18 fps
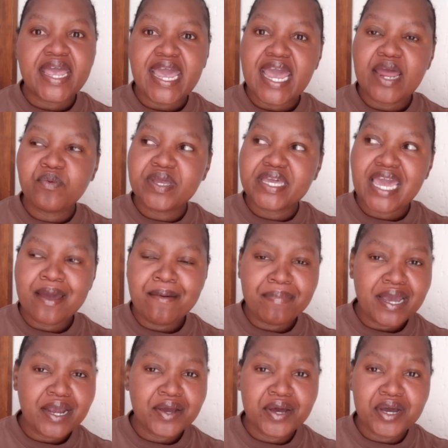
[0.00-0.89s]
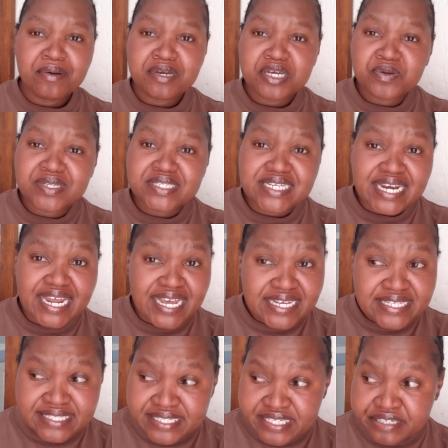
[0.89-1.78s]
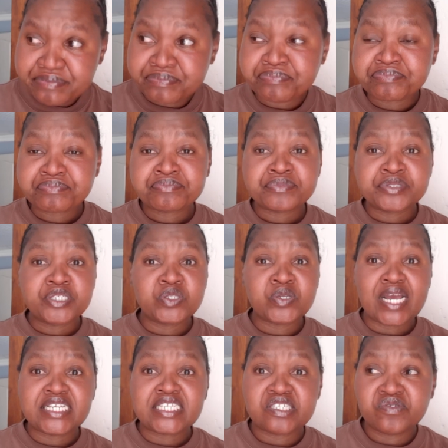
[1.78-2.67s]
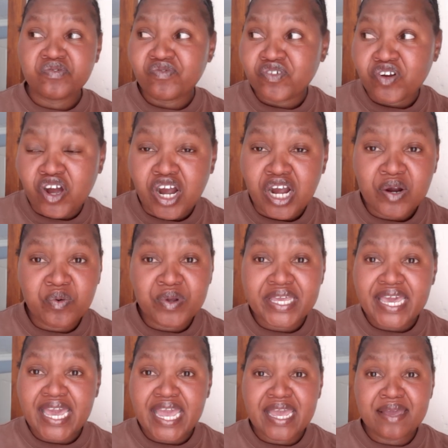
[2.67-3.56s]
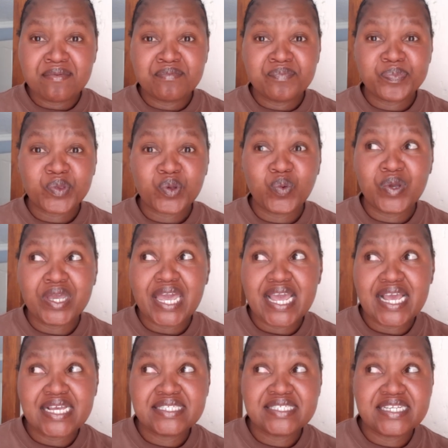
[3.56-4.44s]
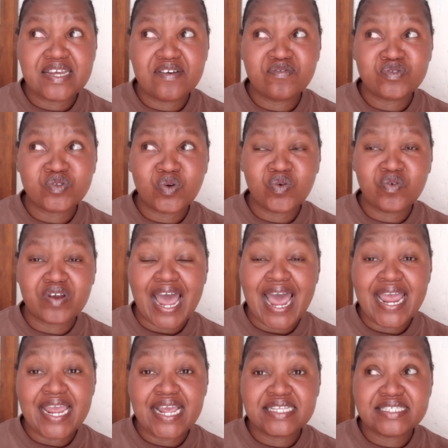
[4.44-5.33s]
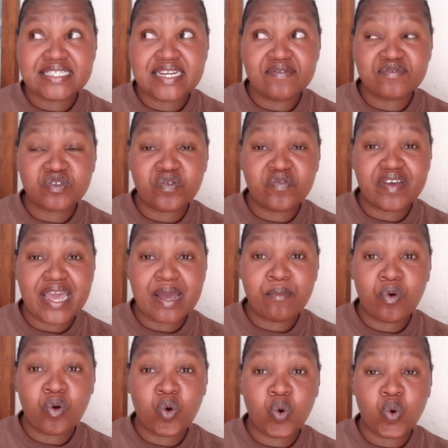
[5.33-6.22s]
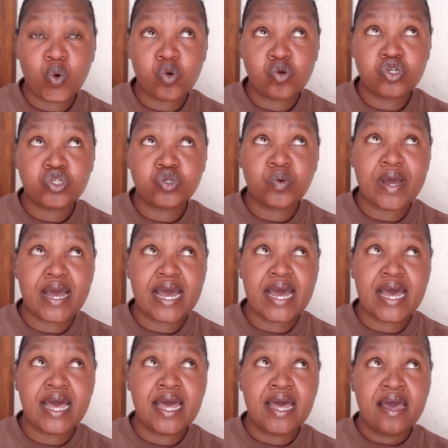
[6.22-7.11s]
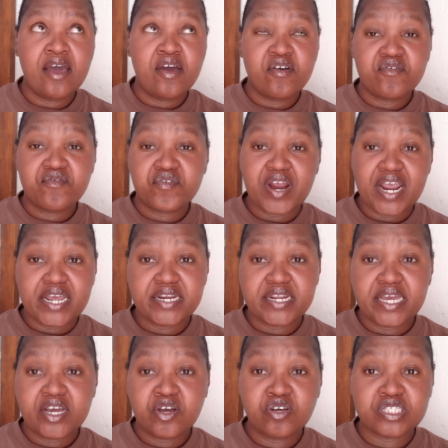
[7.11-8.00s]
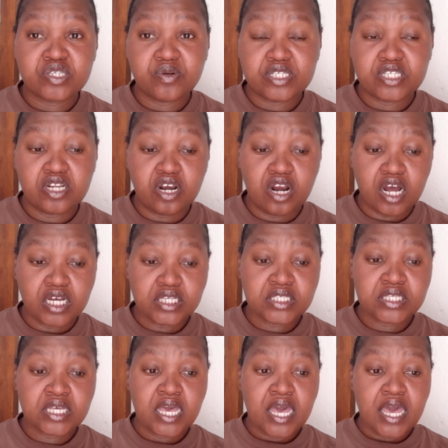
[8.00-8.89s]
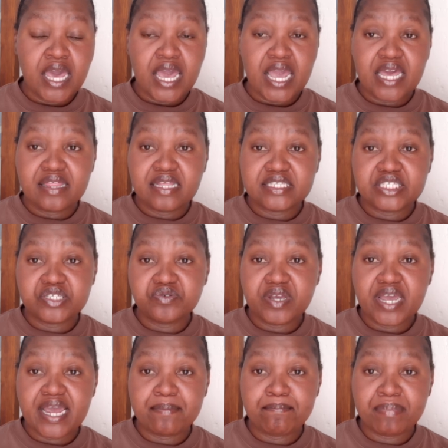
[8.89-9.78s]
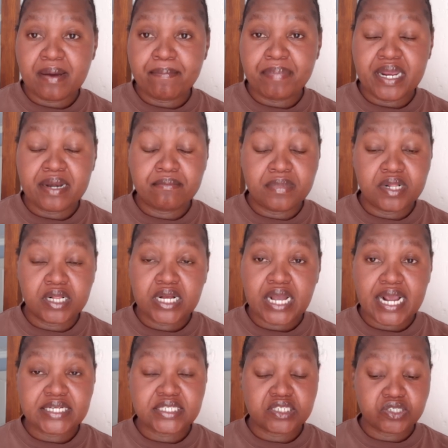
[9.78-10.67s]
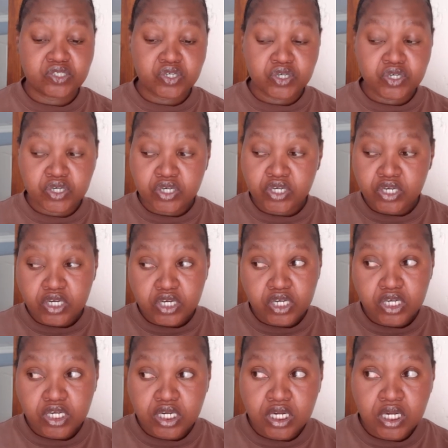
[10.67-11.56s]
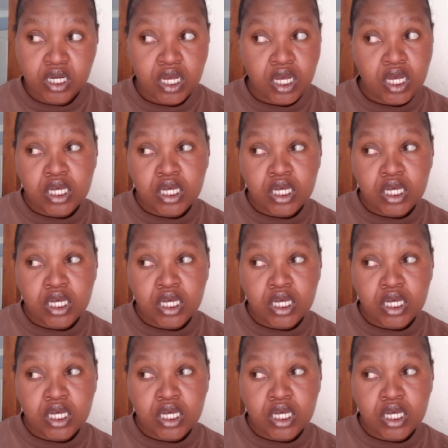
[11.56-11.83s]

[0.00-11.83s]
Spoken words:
And we came back home, it was late, so I didn't vlog. We came, we ate leftover, I ate leftover mhodiwa Friday because it was a lot. And then Siri had pap and milk, I didn't cook.